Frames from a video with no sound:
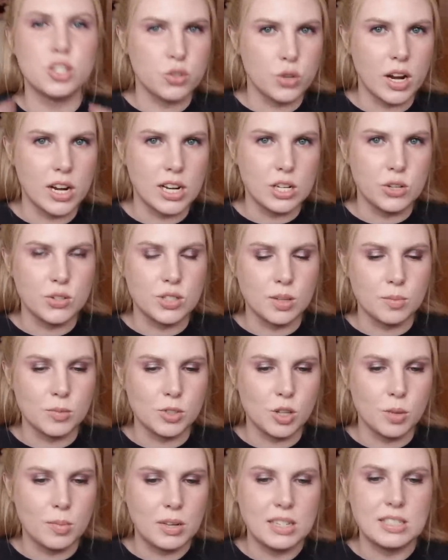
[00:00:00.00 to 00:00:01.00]
try and use them
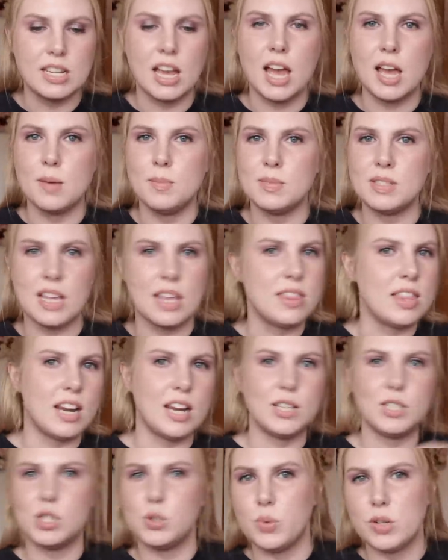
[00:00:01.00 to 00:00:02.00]
so many times, and then
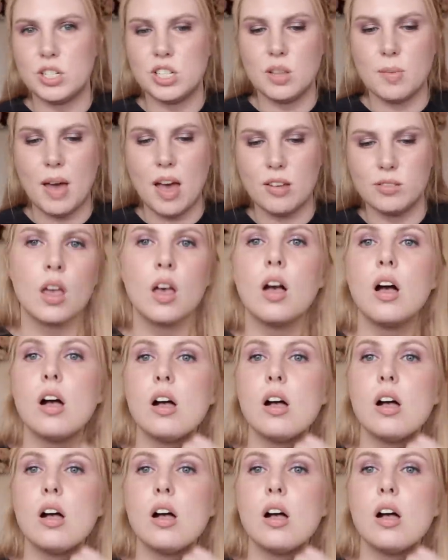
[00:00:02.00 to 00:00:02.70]
I switch them out.